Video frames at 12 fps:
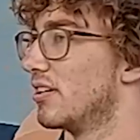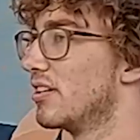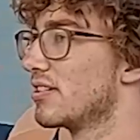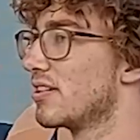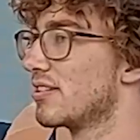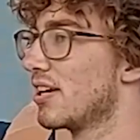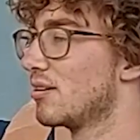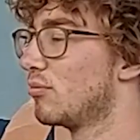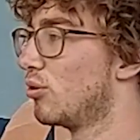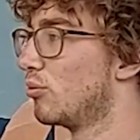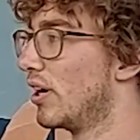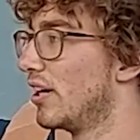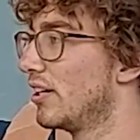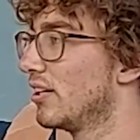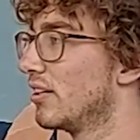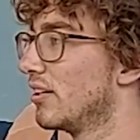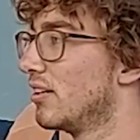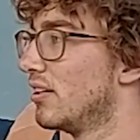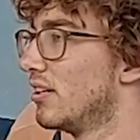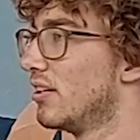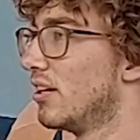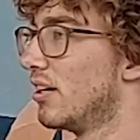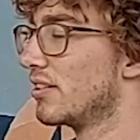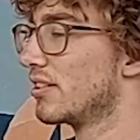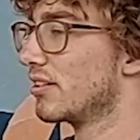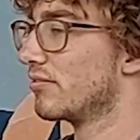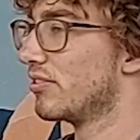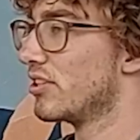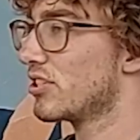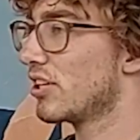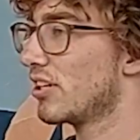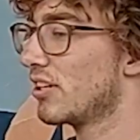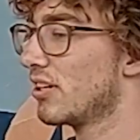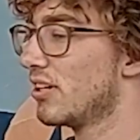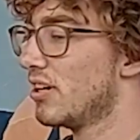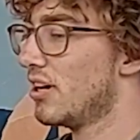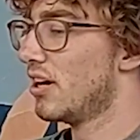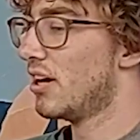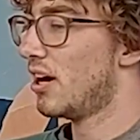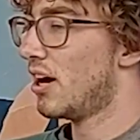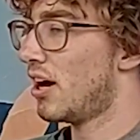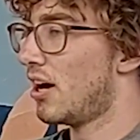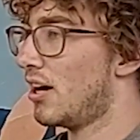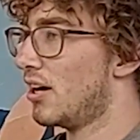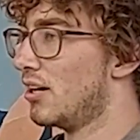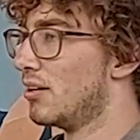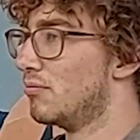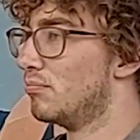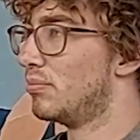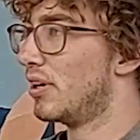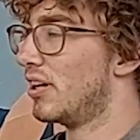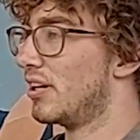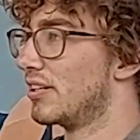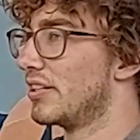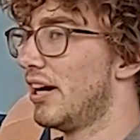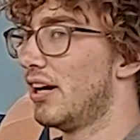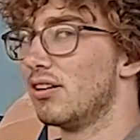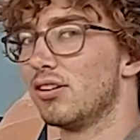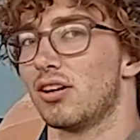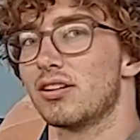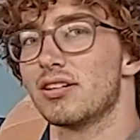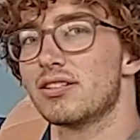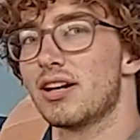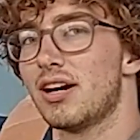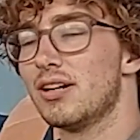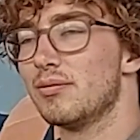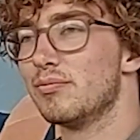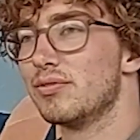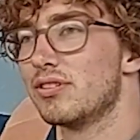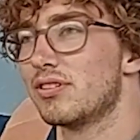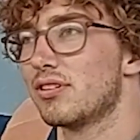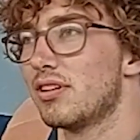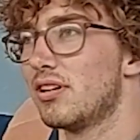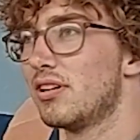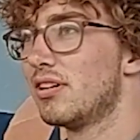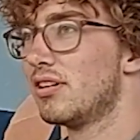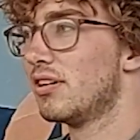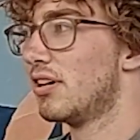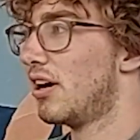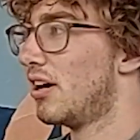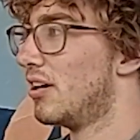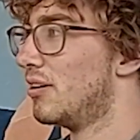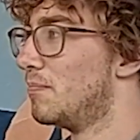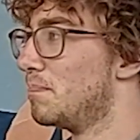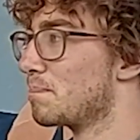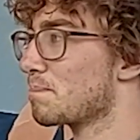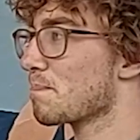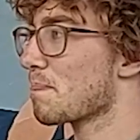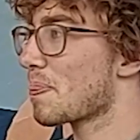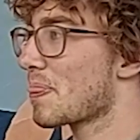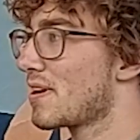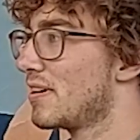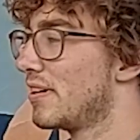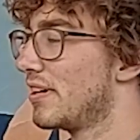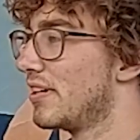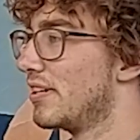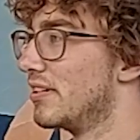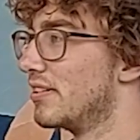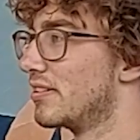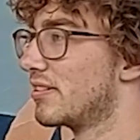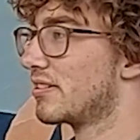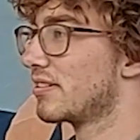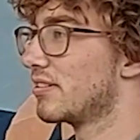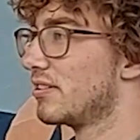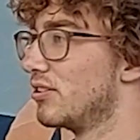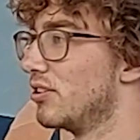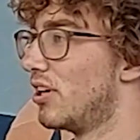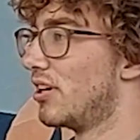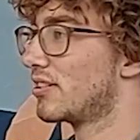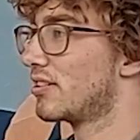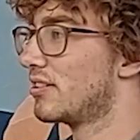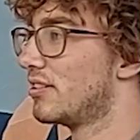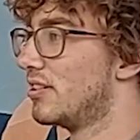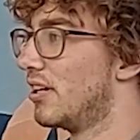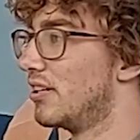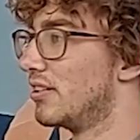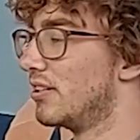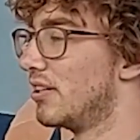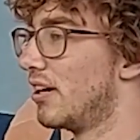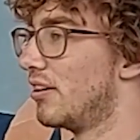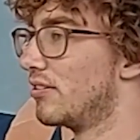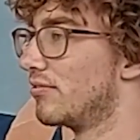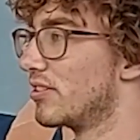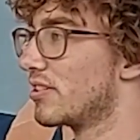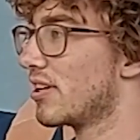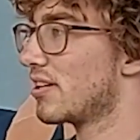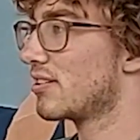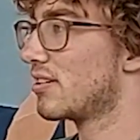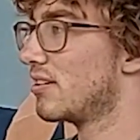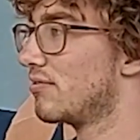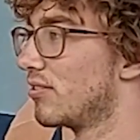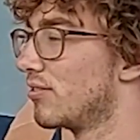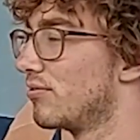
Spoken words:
in a sustainable way, hunting and fishing. But yeah, a lot of the times, it is not done out of necessity for